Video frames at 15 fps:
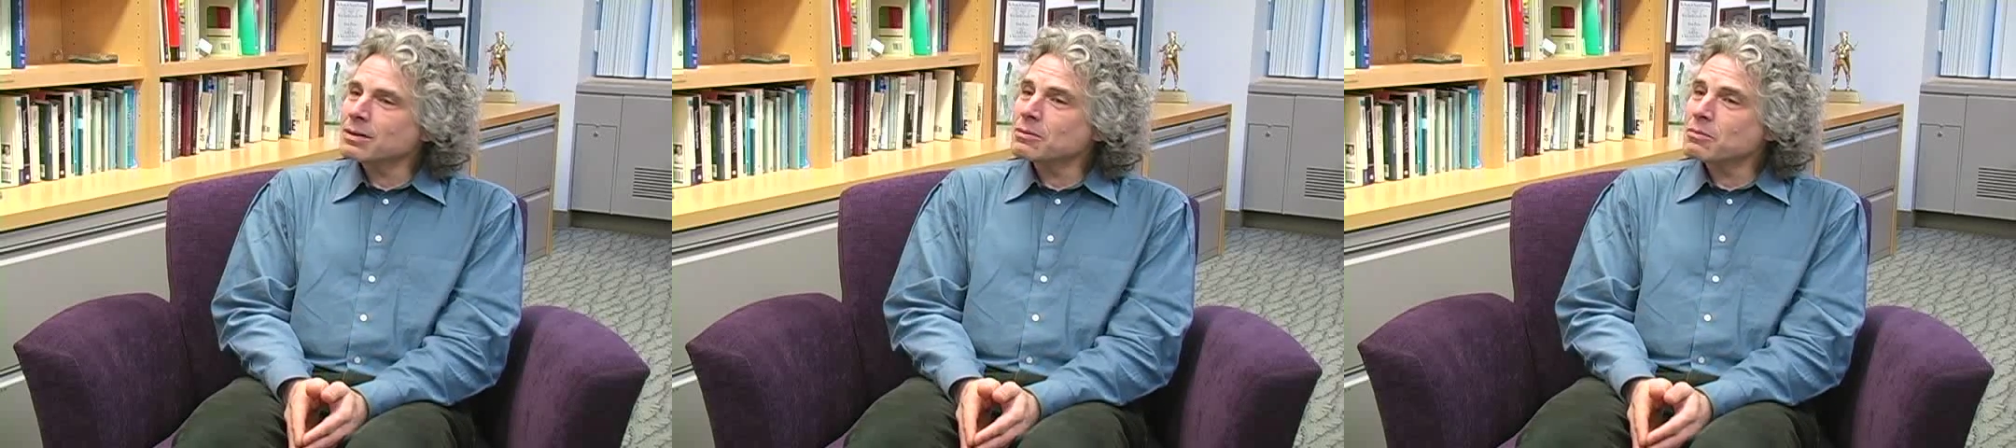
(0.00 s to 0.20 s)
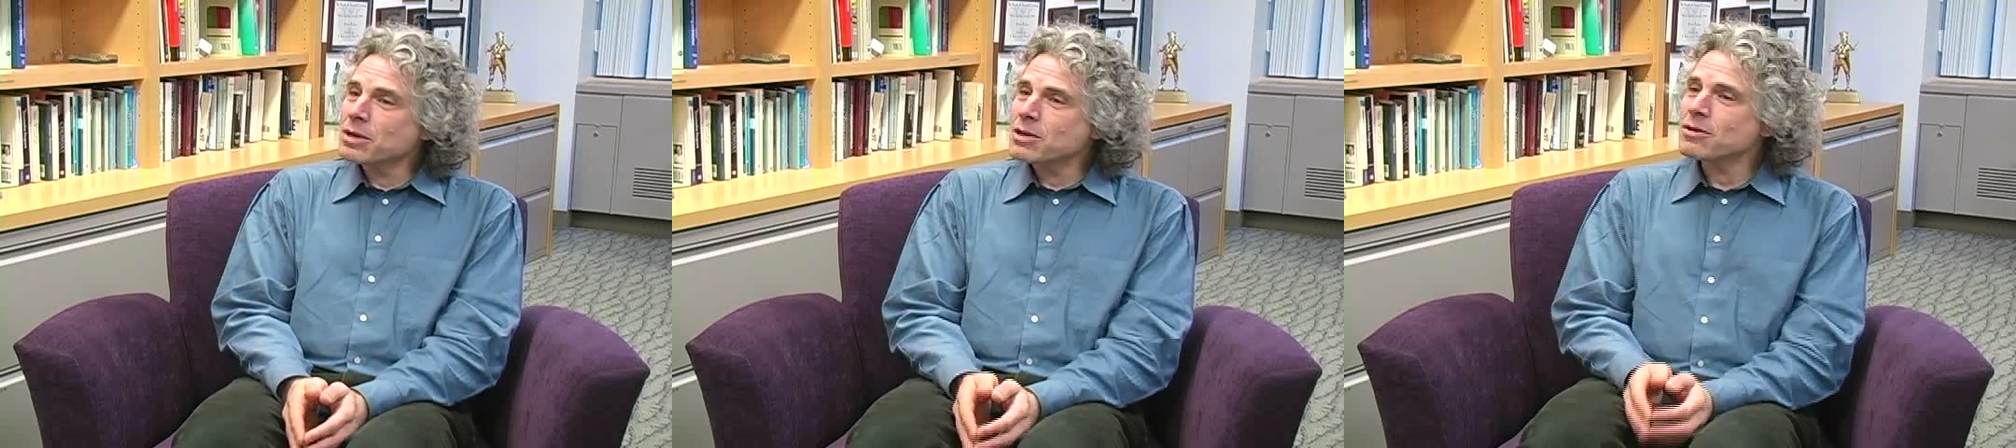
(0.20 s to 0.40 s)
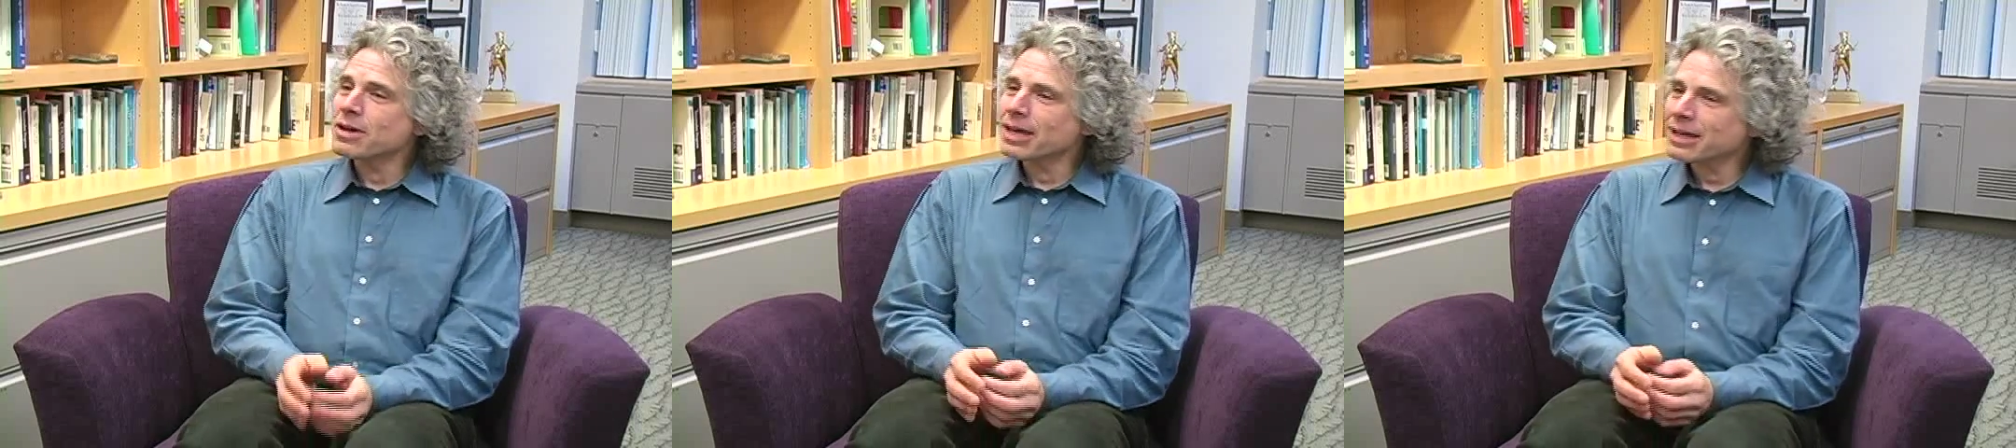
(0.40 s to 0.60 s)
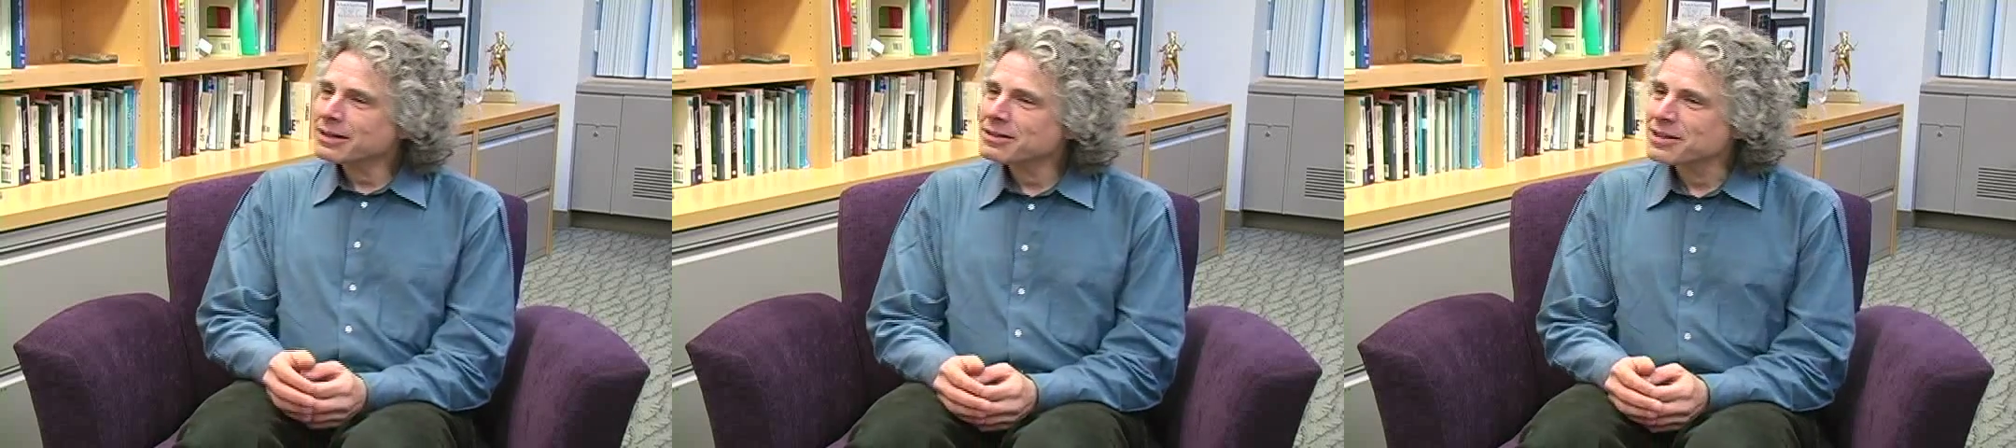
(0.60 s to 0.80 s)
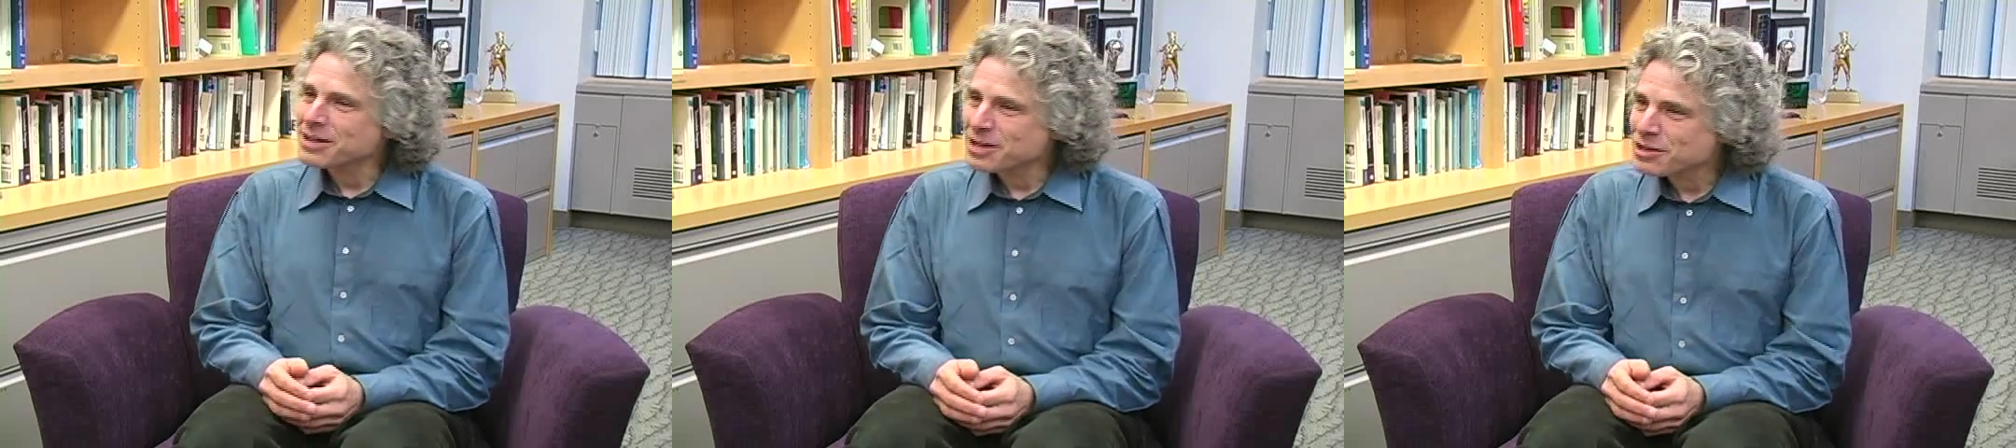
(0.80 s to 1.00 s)
when you
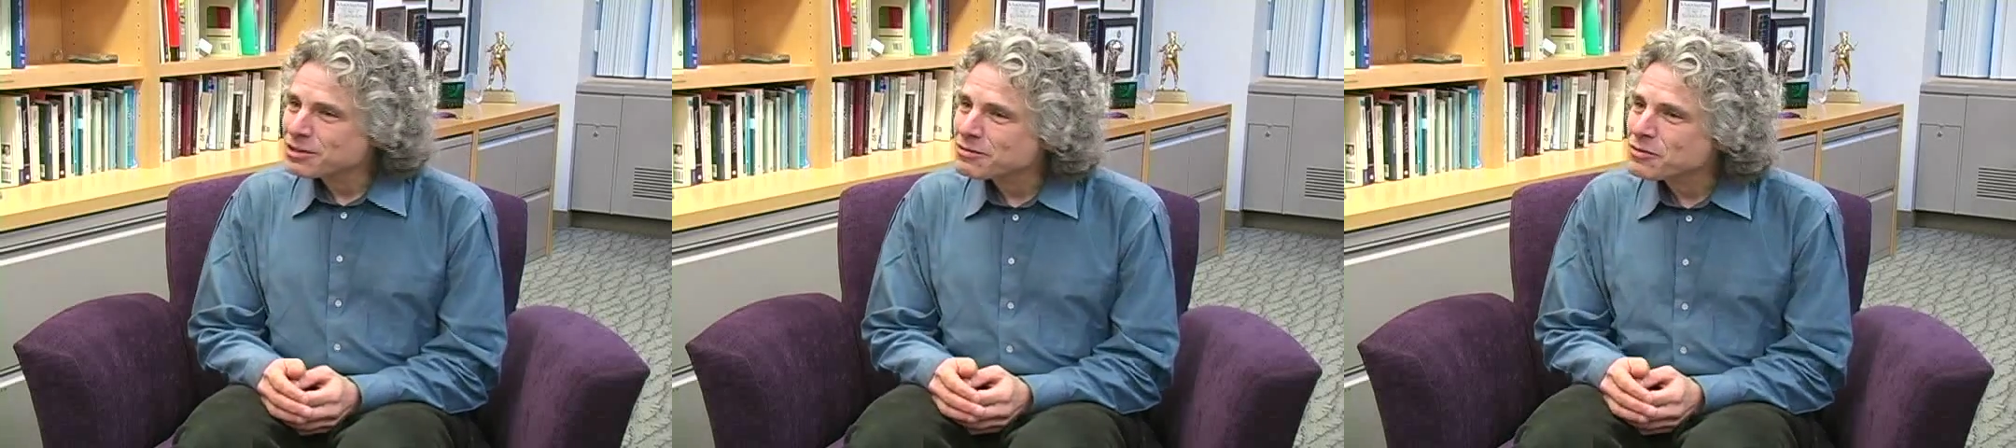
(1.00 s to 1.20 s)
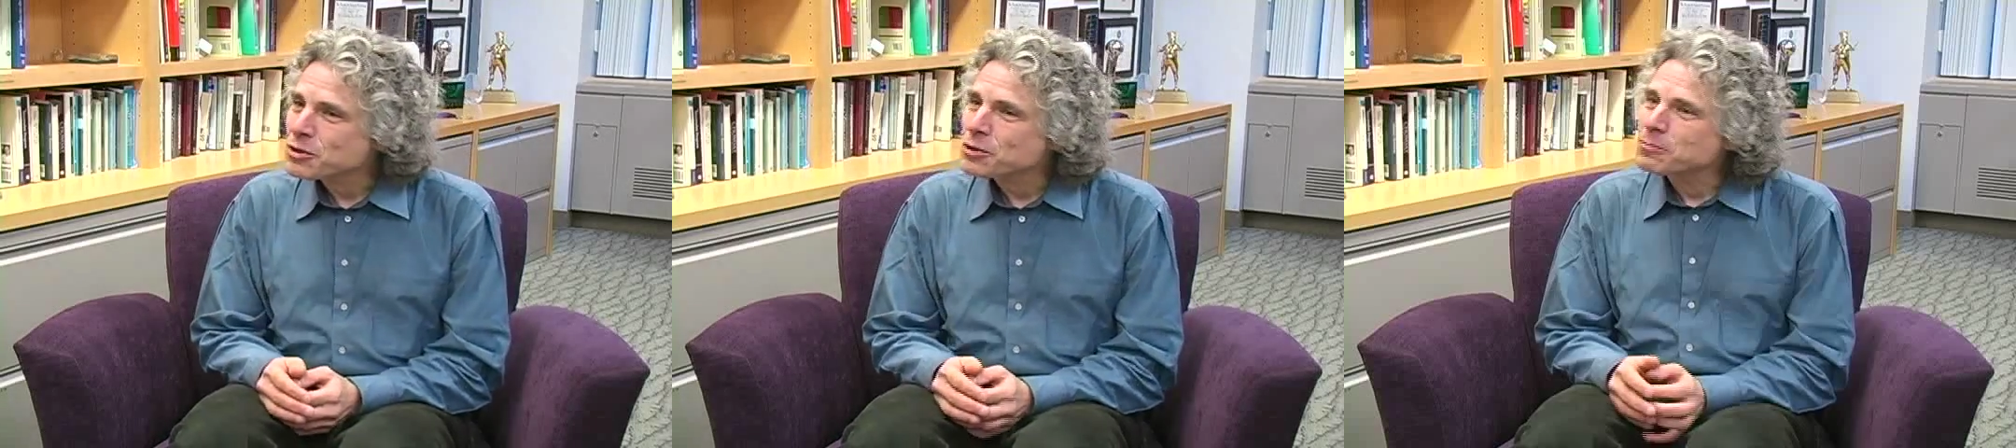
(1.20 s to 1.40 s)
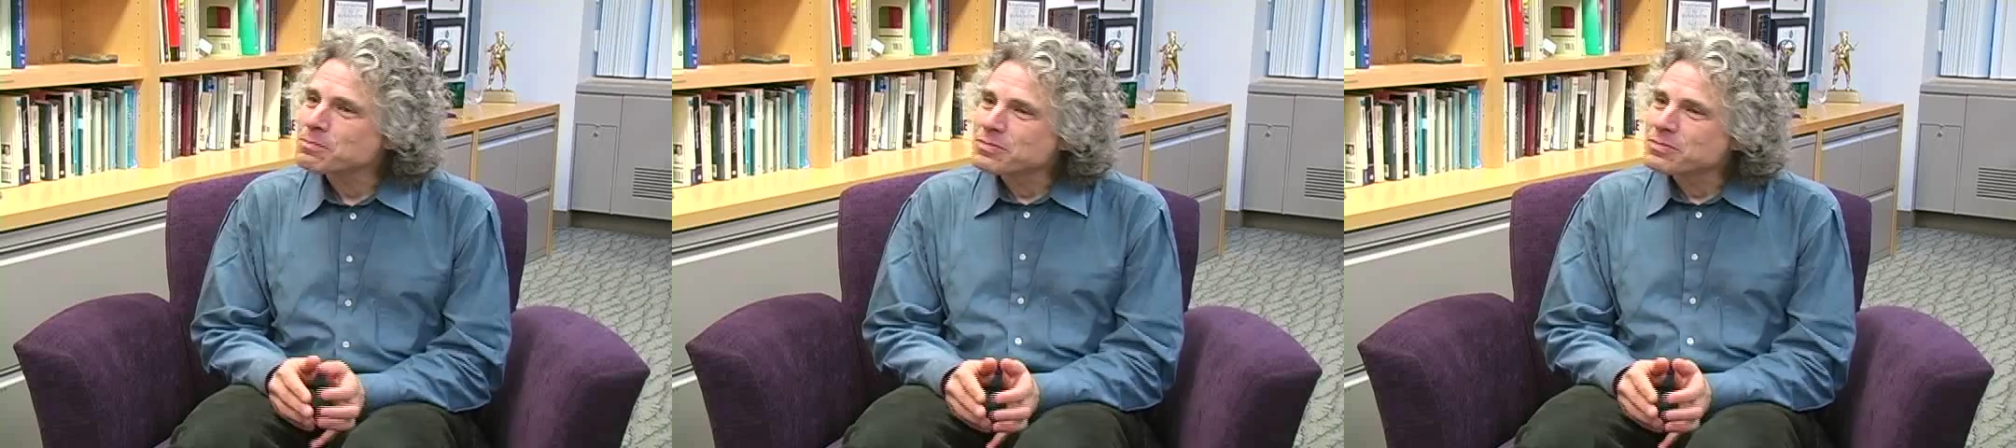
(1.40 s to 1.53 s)
edit an interview,